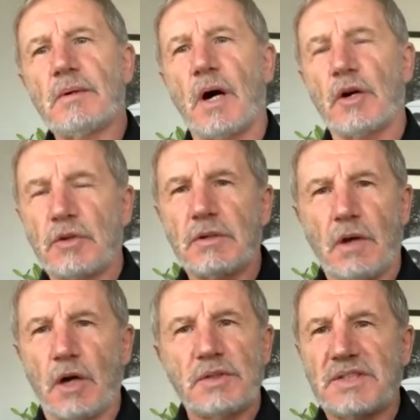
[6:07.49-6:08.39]
I could
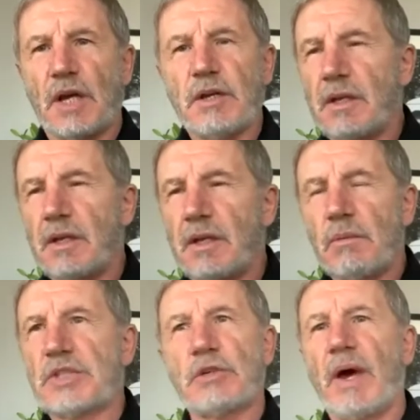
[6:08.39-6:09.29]
tell you it was
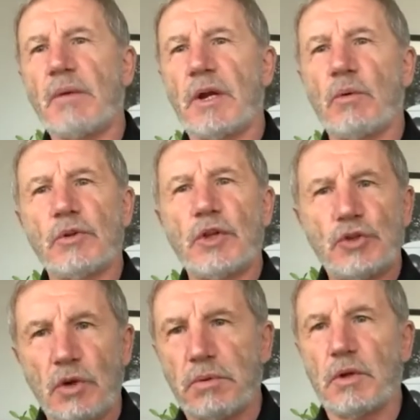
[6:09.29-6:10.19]
great when I won the double